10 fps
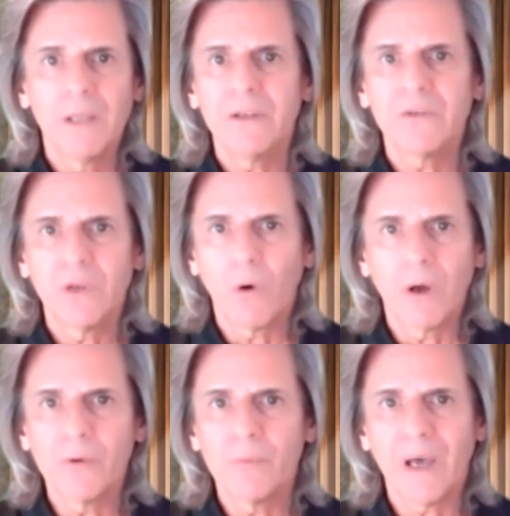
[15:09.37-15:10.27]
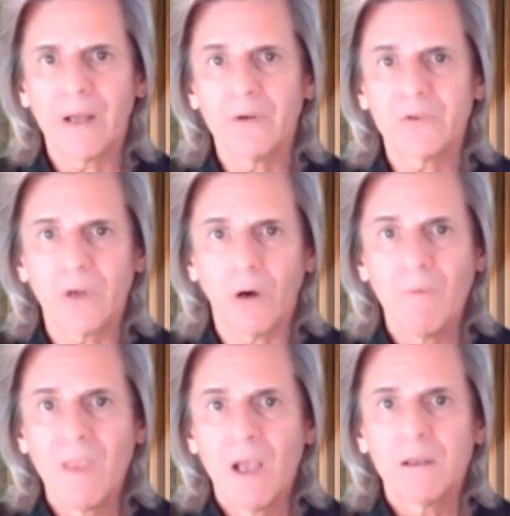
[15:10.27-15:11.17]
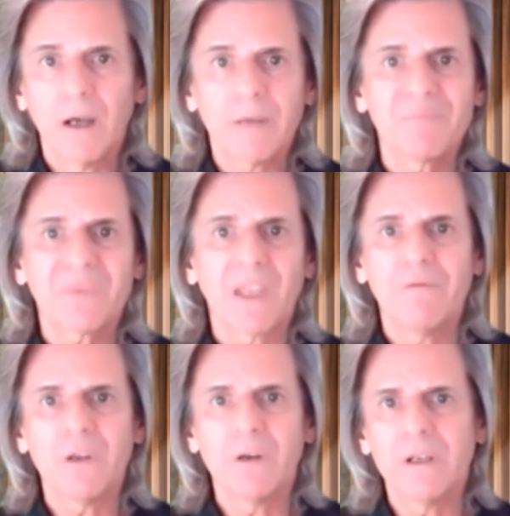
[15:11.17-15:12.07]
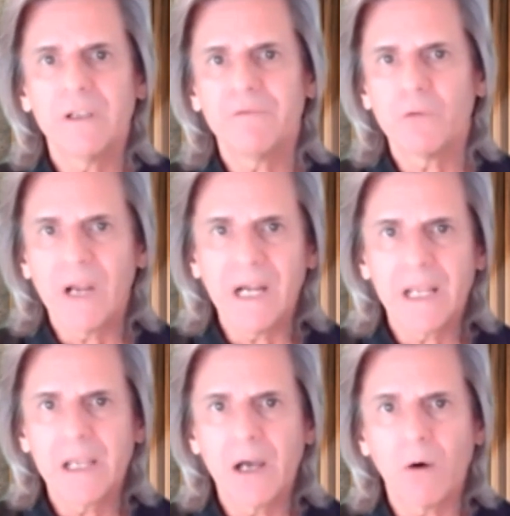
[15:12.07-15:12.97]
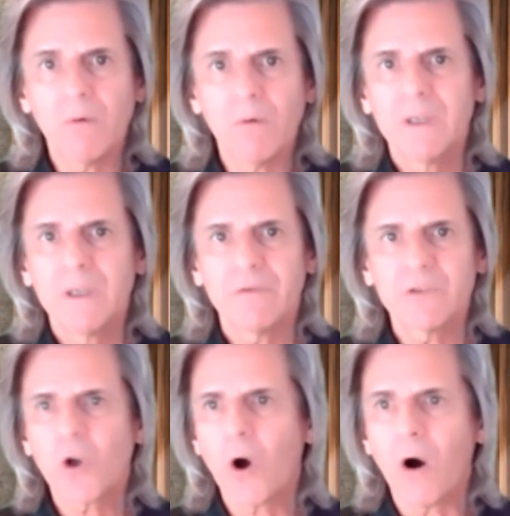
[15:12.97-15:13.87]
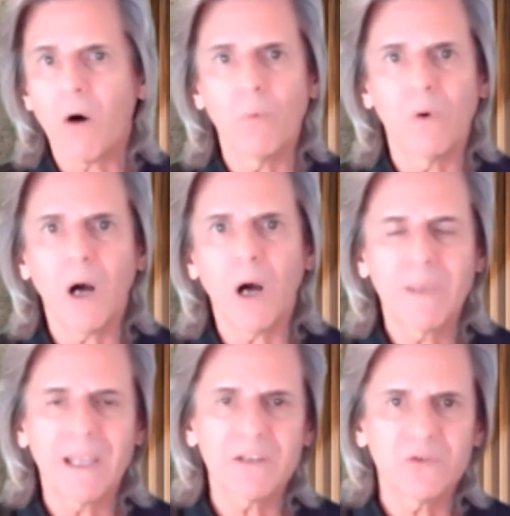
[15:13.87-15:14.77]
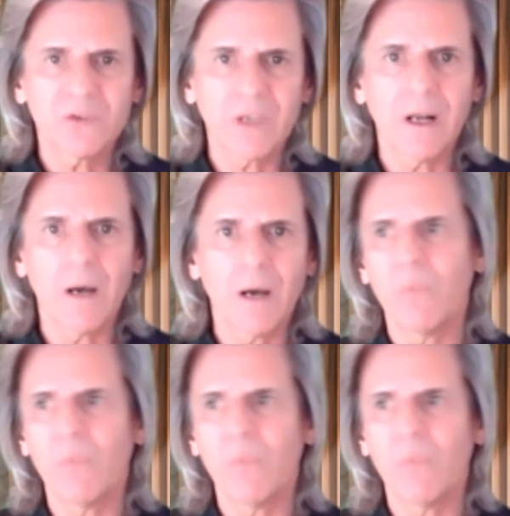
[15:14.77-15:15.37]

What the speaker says: There's no other better. So look, if you're ready to go, give us a call. We'll help get you set up.